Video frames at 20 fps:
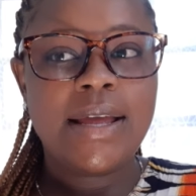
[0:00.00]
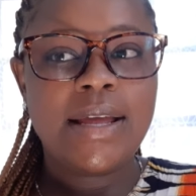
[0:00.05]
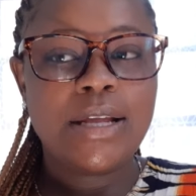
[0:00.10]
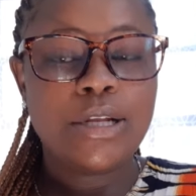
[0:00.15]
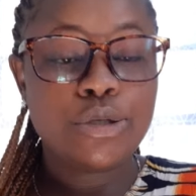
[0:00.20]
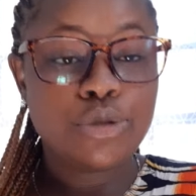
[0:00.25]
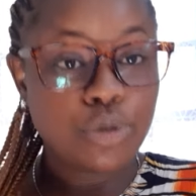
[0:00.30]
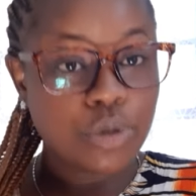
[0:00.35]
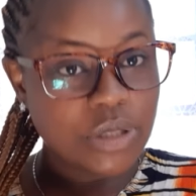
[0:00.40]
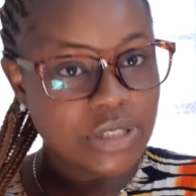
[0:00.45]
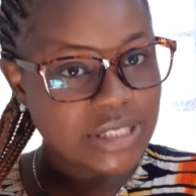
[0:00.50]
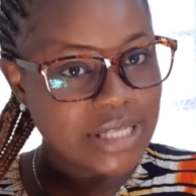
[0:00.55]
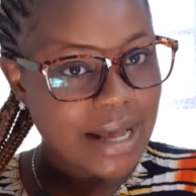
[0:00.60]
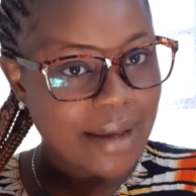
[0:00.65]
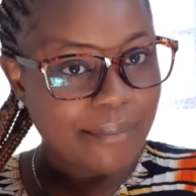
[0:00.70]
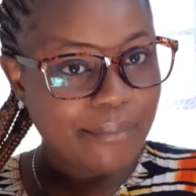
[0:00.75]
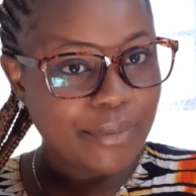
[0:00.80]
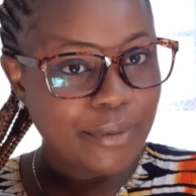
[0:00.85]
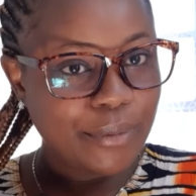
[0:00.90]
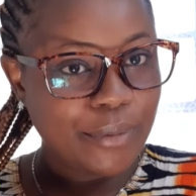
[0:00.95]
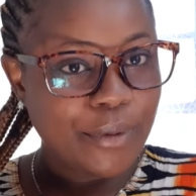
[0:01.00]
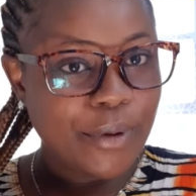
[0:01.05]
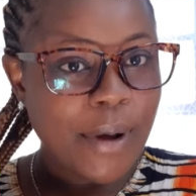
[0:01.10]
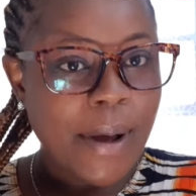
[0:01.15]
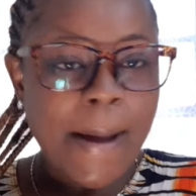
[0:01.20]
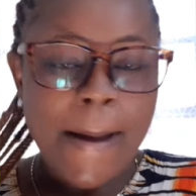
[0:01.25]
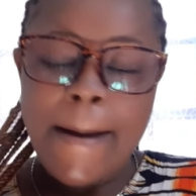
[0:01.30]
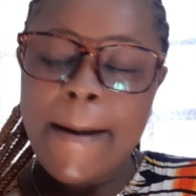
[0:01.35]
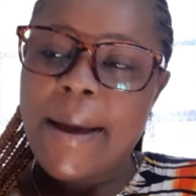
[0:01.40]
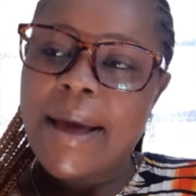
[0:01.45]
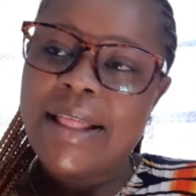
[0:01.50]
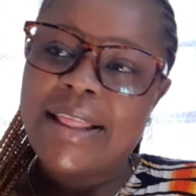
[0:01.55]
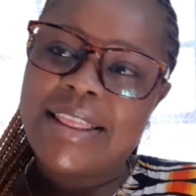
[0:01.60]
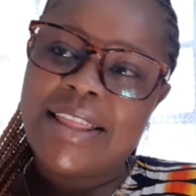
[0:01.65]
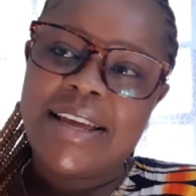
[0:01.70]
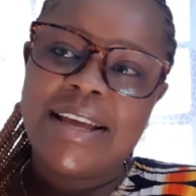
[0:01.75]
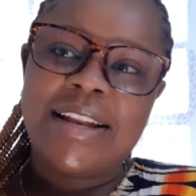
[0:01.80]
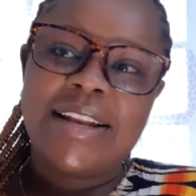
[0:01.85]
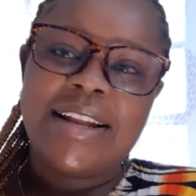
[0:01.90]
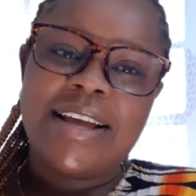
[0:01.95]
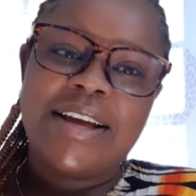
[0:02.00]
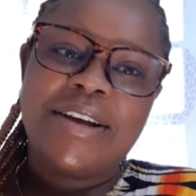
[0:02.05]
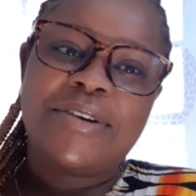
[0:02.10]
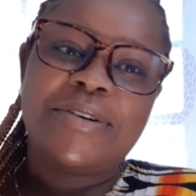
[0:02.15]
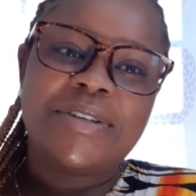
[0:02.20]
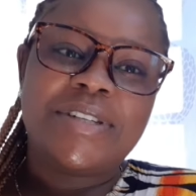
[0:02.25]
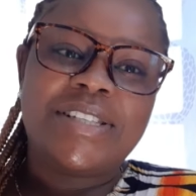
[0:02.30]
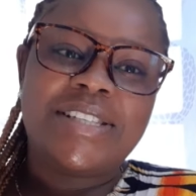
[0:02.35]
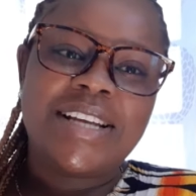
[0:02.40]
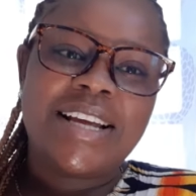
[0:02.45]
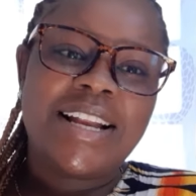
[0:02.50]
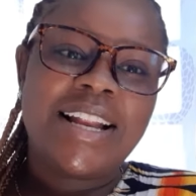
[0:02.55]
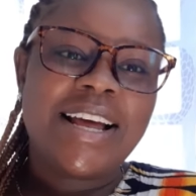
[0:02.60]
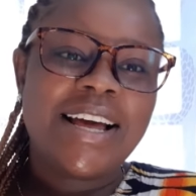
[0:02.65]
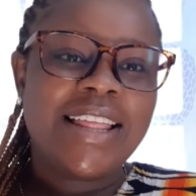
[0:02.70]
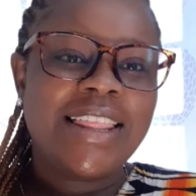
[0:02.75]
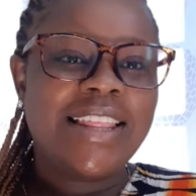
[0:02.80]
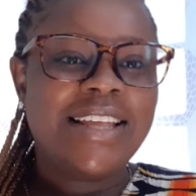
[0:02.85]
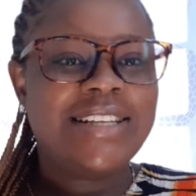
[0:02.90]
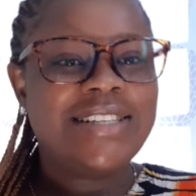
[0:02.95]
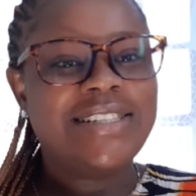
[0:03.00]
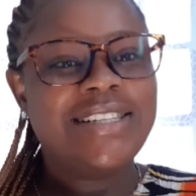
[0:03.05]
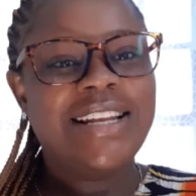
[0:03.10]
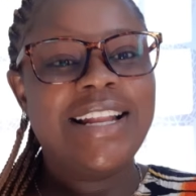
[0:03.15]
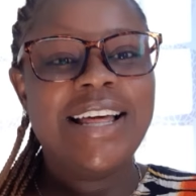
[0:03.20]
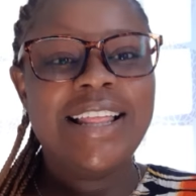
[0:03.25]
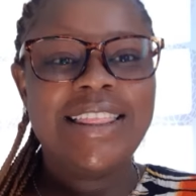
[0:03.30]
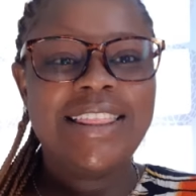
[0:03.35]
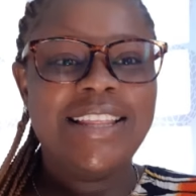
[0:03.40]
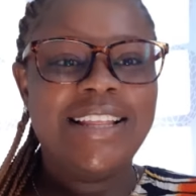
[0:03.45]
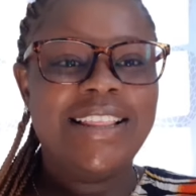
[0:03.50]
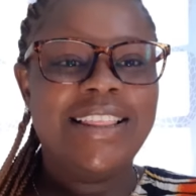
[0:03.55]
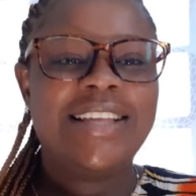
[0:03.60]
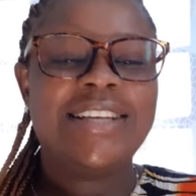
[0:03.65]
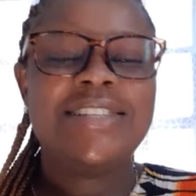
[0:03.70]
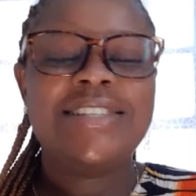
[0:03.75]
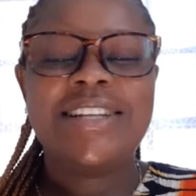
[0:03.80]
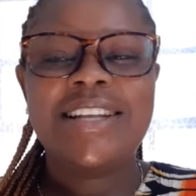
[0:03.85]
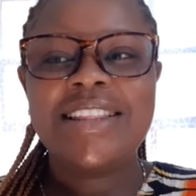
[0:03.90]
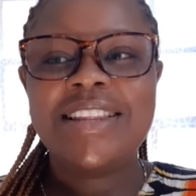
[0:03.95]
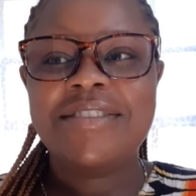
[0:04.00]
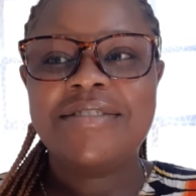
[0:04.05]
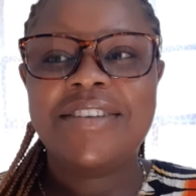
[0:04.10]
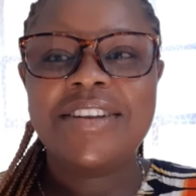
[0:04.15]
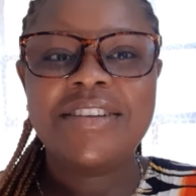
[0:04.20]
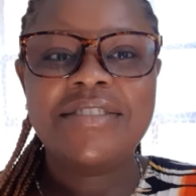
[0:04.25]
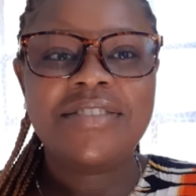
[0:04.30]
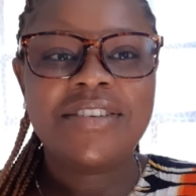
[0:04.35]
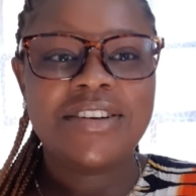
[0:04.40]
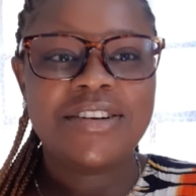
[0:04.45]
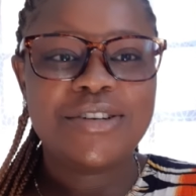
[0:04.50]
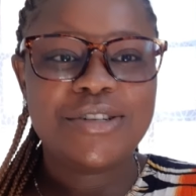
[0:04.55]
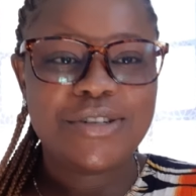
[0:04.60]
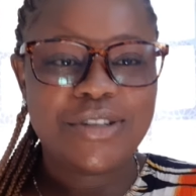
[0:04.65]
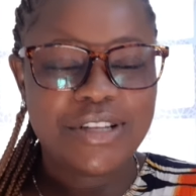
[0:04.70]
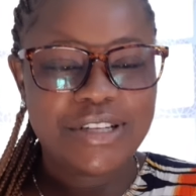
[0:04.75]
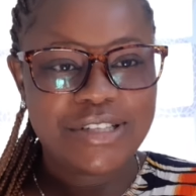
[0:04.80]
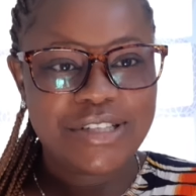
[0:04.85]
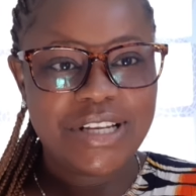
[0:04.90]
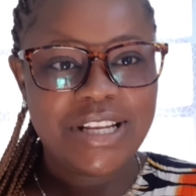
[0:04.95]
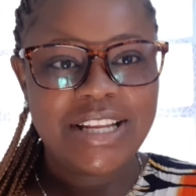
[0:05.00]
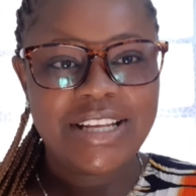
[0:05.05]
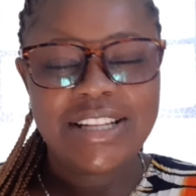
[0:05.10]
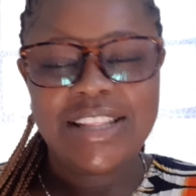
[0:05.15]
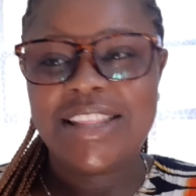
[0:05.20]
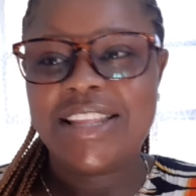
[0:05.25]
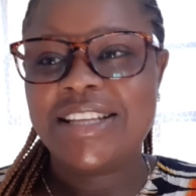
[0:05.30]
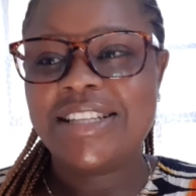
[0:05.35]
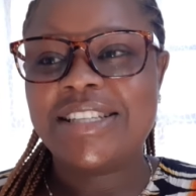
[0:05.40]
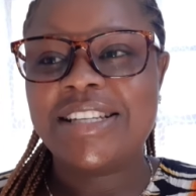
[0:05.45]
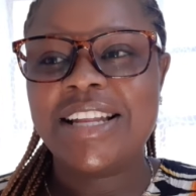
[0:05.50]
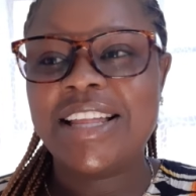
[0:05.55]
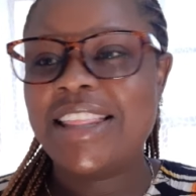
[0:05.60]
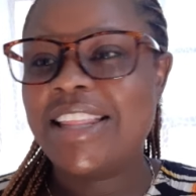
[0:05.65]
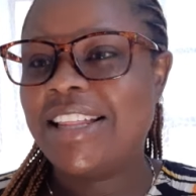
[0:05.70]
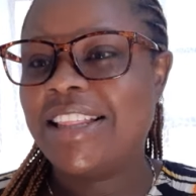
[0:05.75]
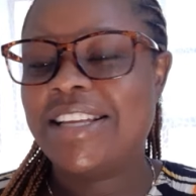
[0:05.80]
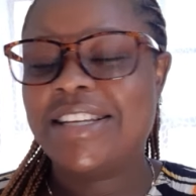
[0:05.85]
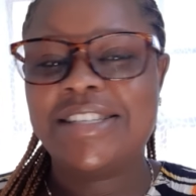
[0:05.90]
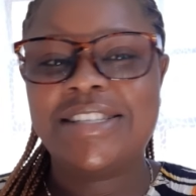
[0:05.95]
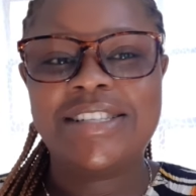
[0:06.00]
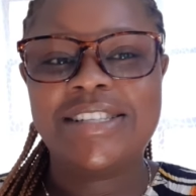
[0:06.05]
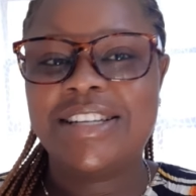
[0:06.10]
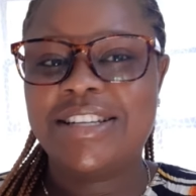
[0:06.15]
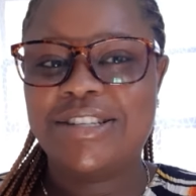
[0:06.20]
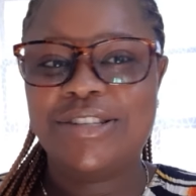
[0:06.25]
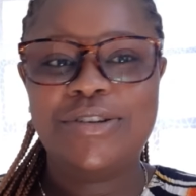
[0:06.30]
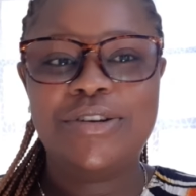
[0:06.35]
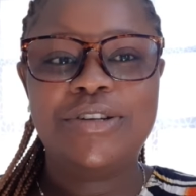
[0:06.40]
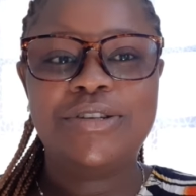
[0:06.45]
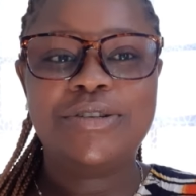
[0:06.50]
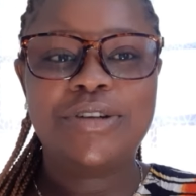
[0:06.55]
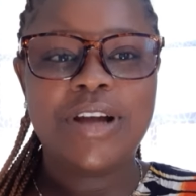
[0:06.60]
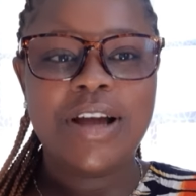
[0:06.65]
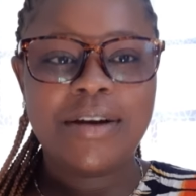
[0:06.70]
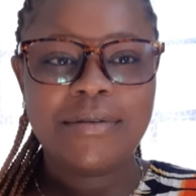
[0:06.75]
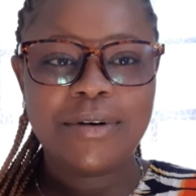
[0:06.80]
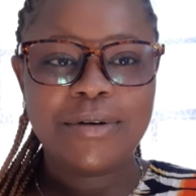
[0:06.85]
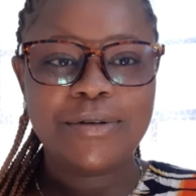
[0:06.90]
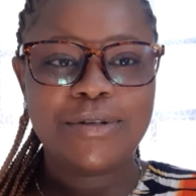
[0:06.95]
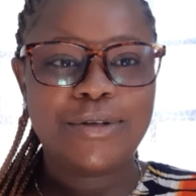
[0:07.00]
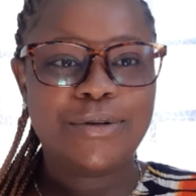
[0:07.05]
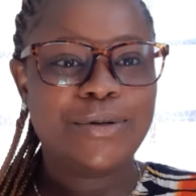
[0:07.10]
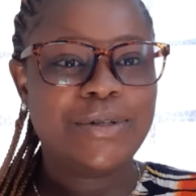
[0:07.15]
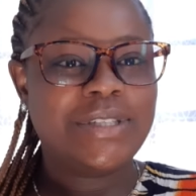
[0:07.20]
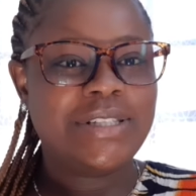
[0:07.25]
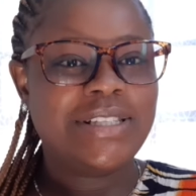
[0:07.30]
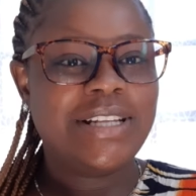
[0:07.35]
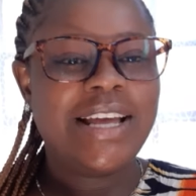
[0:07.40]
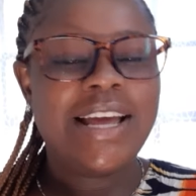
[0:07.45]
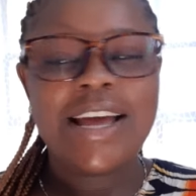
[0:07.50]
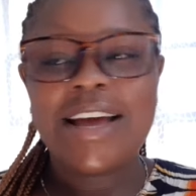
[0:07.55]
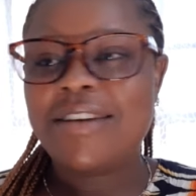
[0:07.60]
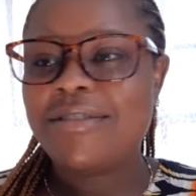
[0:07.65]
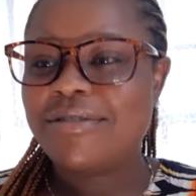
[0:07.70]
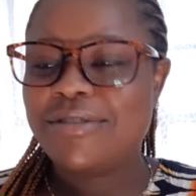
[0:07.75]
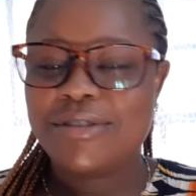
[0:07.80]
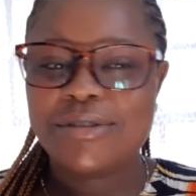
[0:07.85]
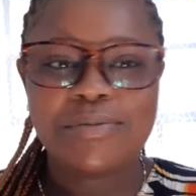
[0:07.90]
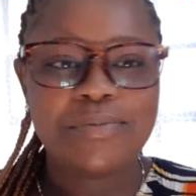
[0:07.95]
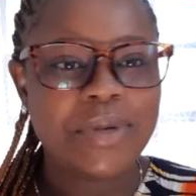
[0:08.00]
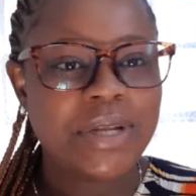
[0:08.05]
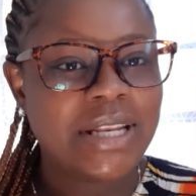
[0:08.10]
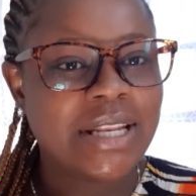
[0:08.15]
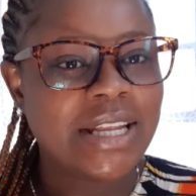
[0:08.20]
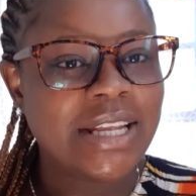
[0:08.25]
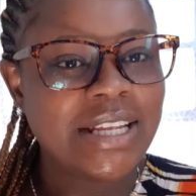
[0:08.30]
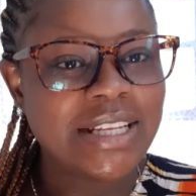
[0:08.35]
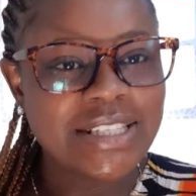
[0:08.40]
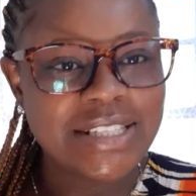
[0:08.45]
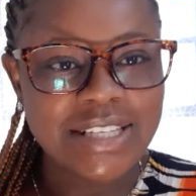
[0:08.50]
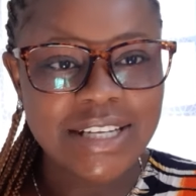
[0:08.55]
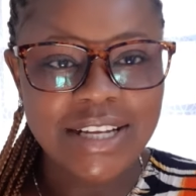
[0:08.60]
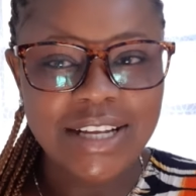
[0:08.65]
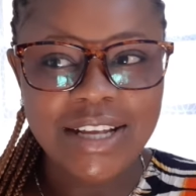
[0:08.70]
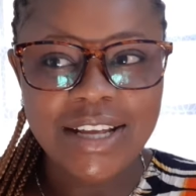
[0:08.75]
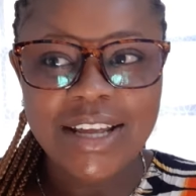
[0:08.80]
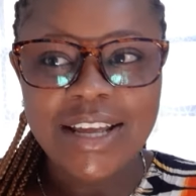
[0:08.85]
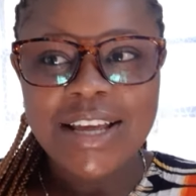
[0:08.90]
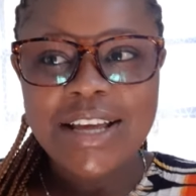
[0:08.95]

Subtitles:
stool sample. And then I would tell her there's not, even if I go to the toilet, there's nothing that is going to come out because I have not been eating.